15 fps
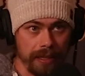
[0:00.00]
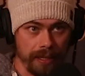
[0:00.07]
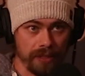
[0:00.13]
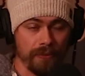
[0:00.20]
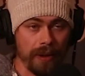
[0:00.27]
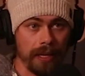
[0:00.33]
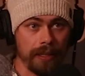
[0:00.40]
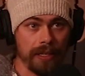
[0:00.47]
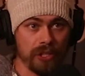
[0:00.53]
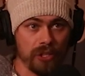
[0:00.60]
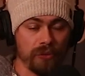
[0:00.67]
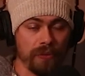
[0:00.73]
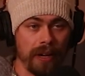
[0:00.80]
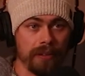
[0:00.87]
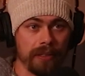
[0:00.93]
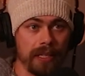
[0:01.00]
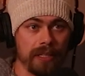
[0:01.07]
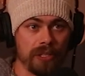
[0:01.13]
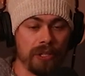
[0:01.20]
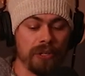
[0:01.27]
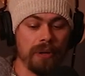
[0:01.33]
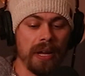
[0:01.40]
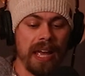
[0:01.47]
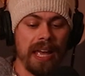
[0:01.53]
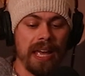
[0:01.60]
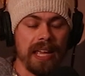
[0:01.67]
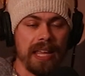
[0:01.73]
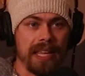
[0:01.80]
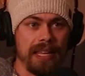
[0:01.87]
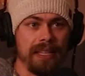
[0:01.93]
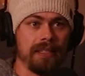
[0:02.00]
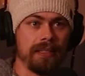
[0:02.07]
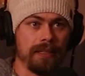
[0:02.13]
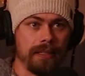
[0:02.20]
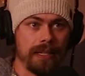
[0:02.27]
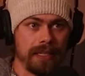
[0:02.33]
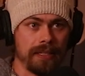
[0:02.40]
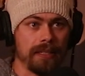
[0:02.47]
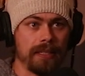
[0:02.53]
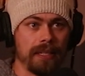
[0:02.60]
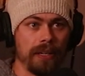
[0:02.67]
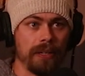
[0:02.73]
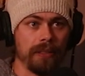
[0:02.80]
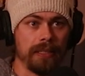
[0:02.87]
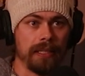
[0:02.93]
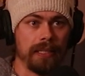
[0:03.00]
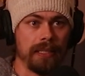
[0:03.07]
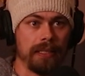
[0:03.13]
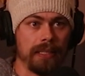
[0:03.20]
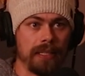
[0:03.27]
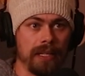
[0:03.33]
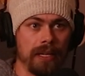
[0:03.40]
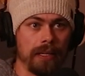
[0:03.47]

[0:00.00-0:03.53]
ethics violations filed against you isn't necessarily,